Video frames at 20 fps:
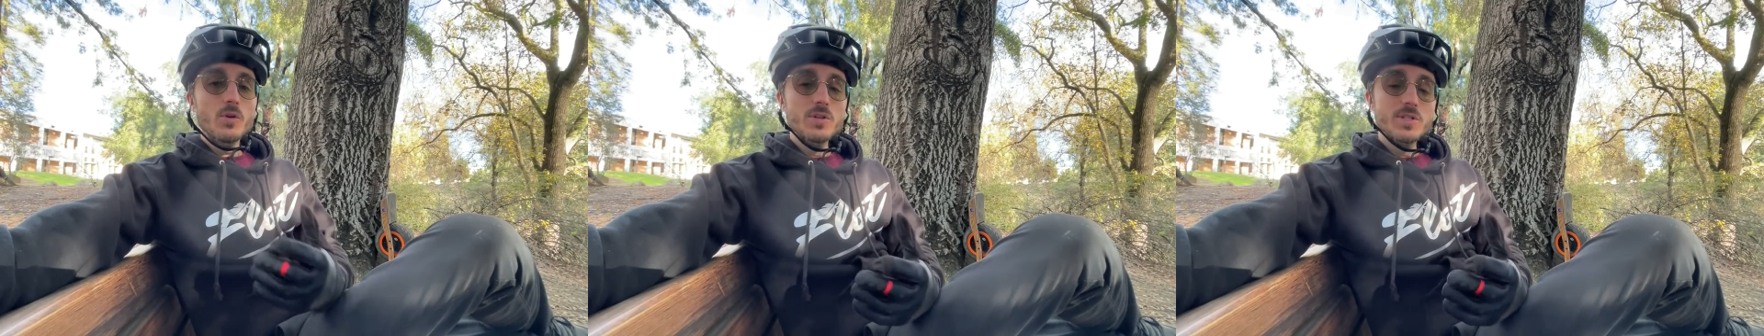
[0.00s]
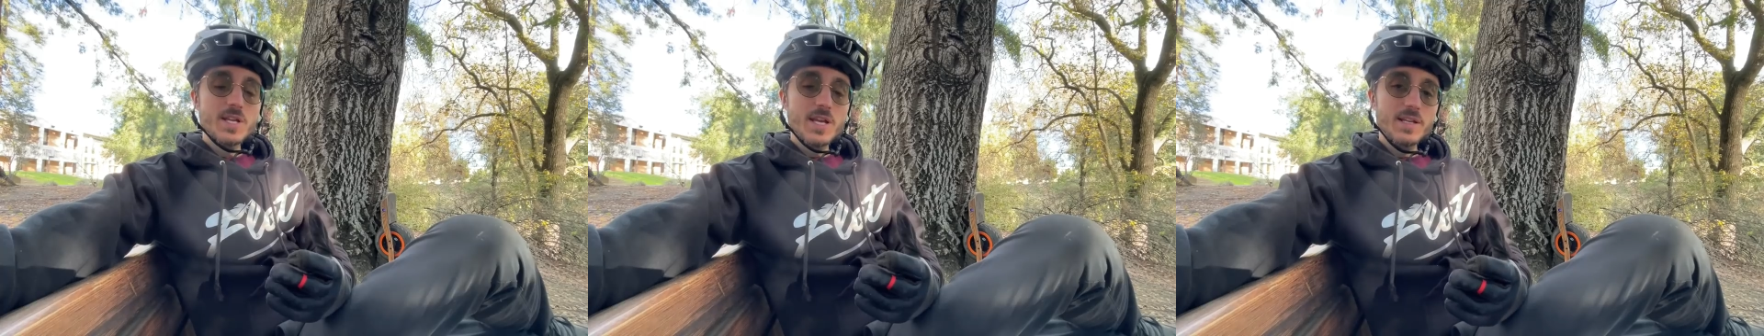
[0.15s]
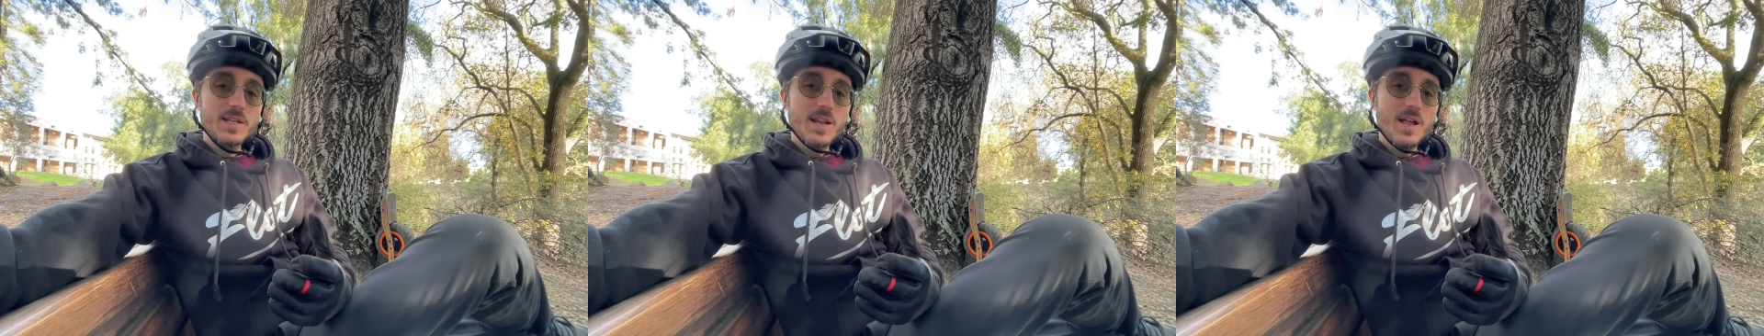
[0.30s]

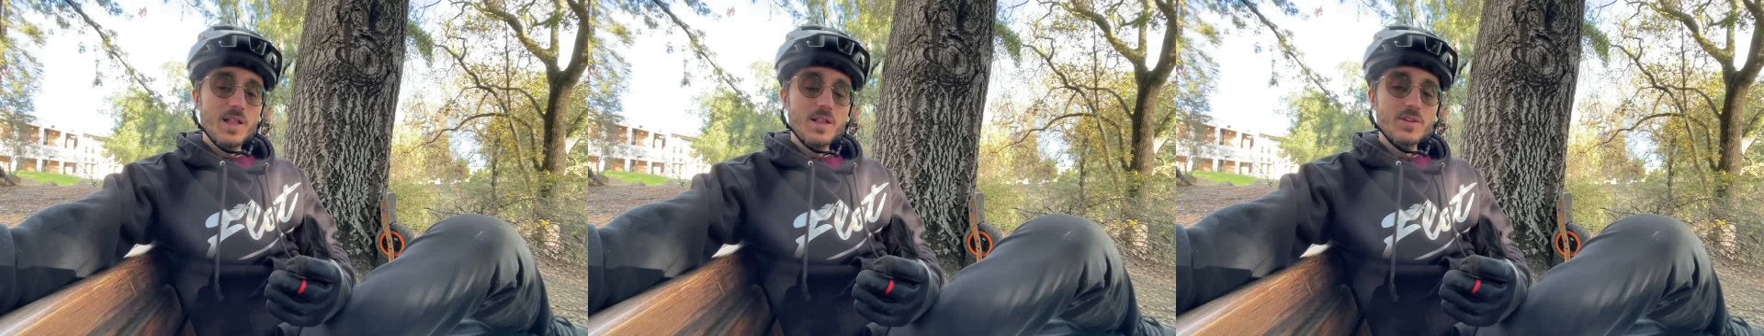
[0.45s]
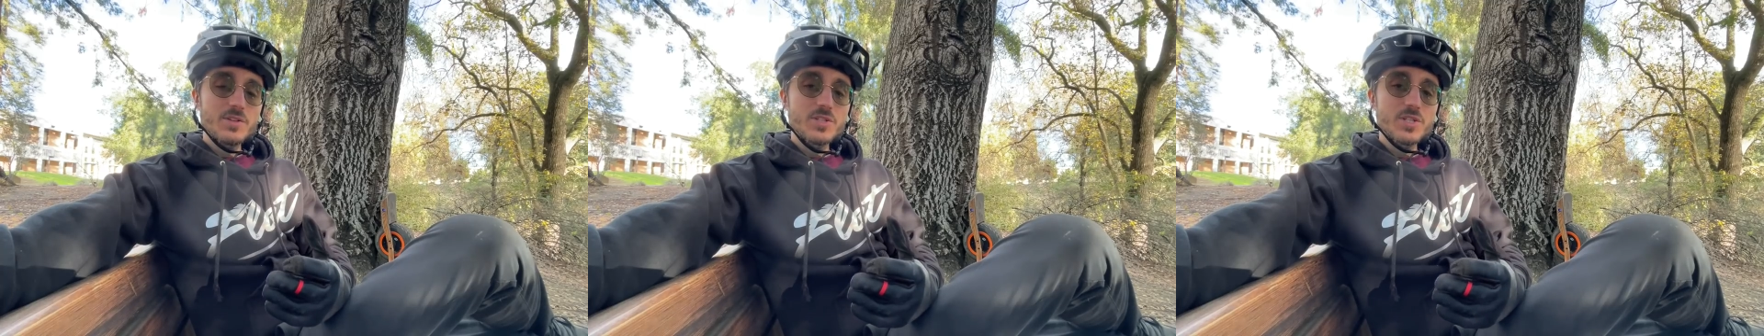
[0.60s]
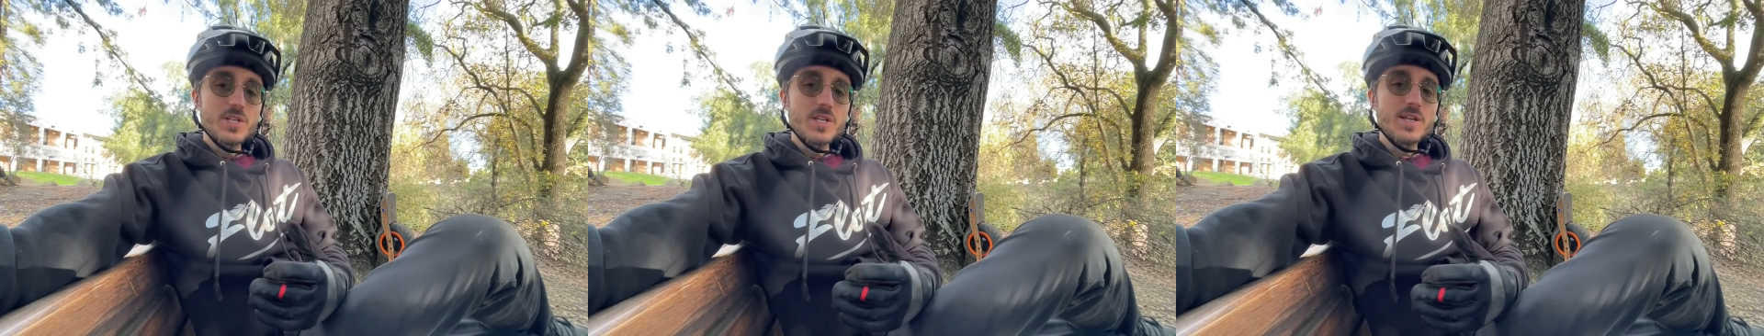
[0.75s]

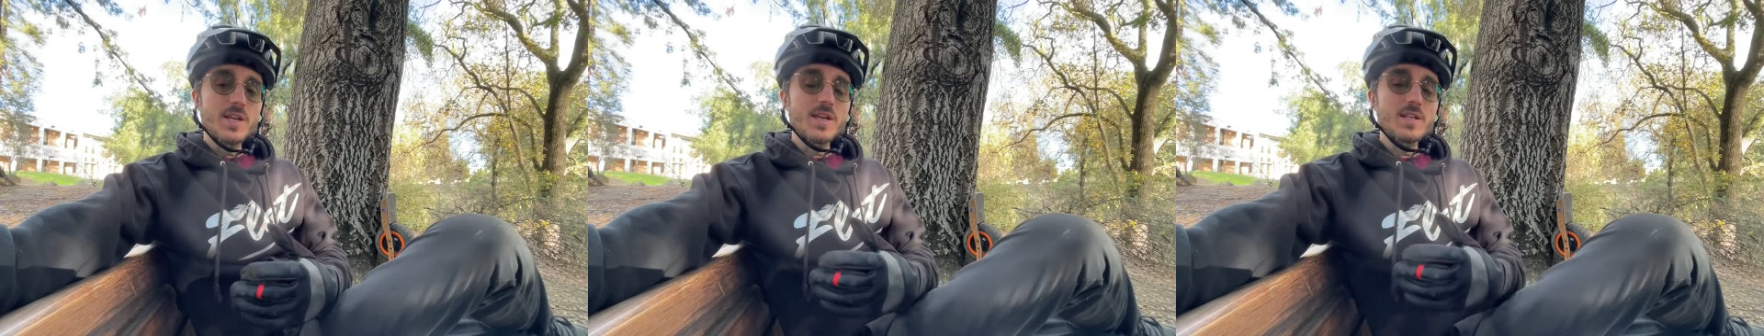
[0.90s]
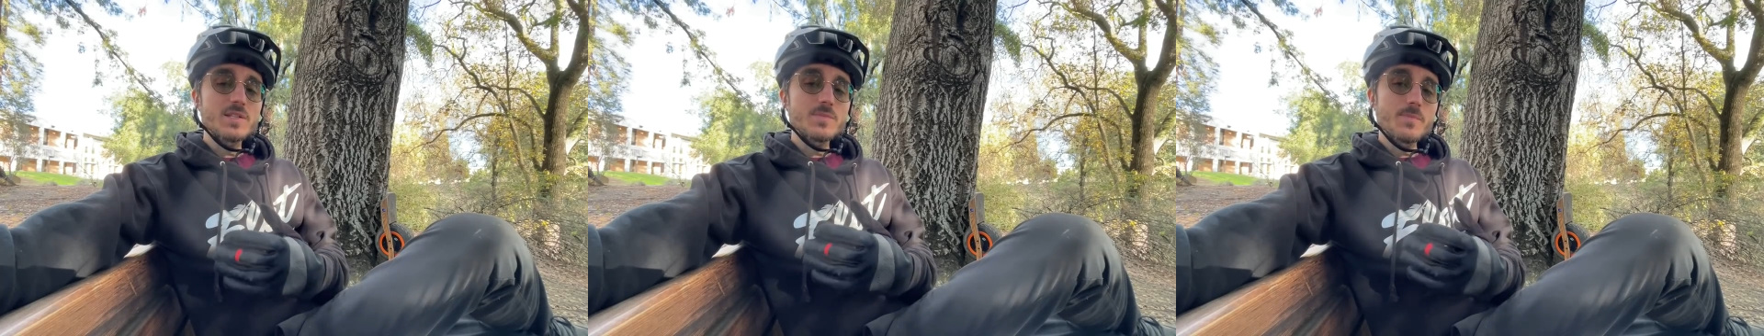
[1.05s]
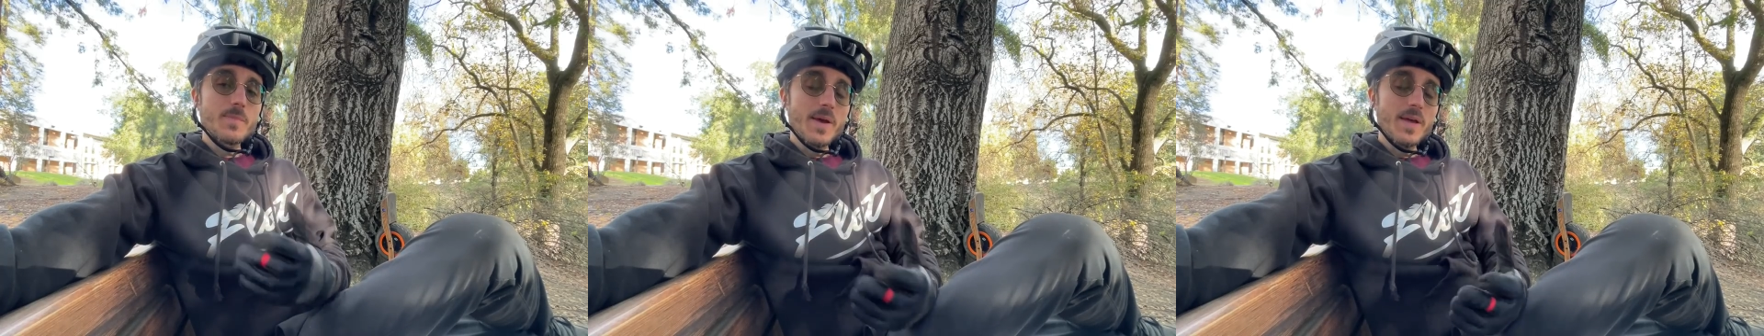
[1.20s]
technology
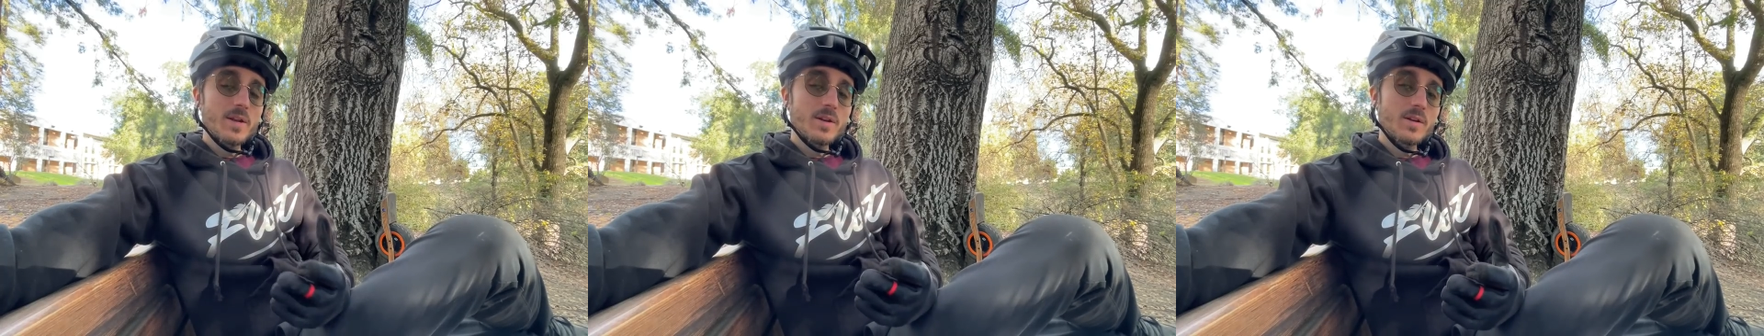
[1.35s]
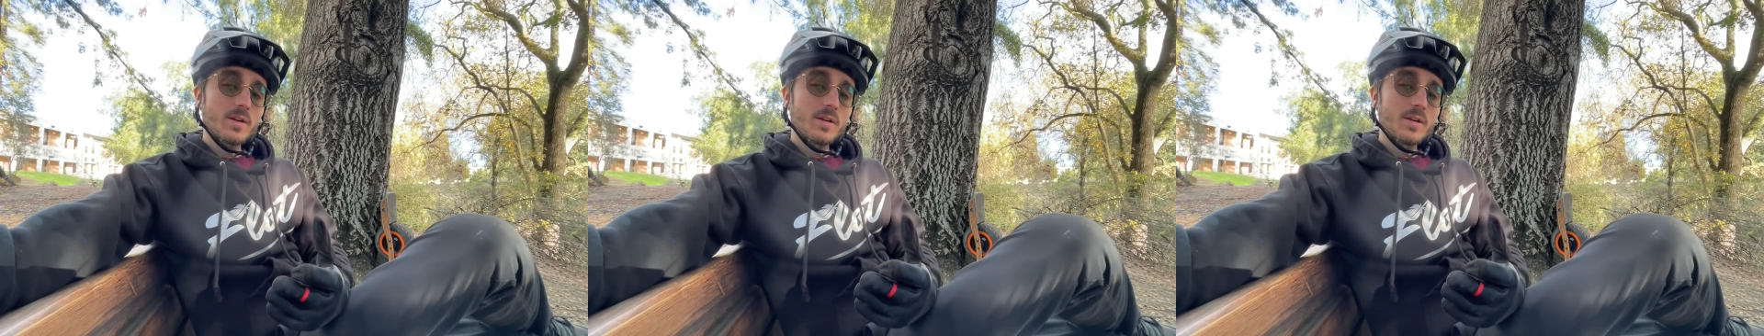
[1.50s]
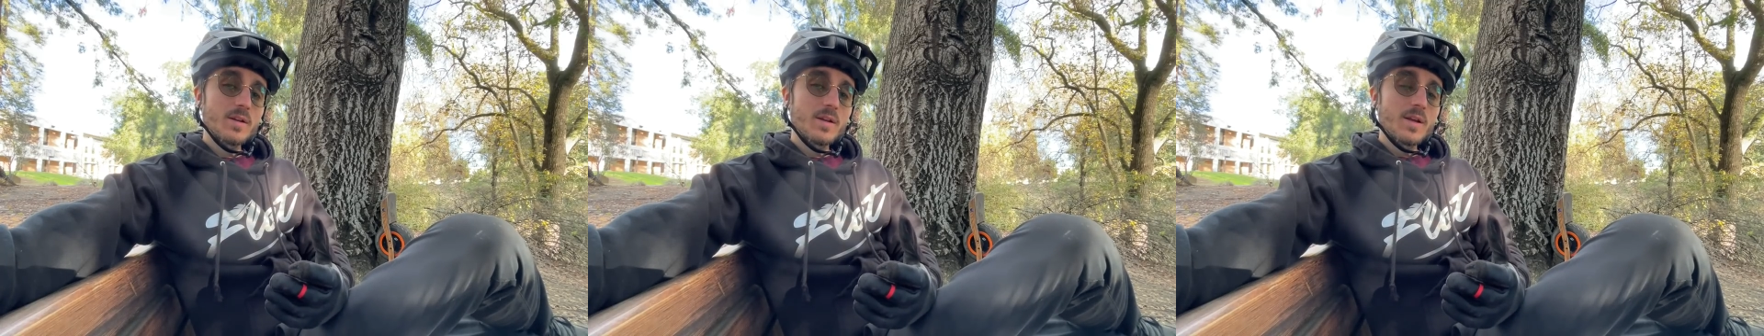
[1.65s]
gets better,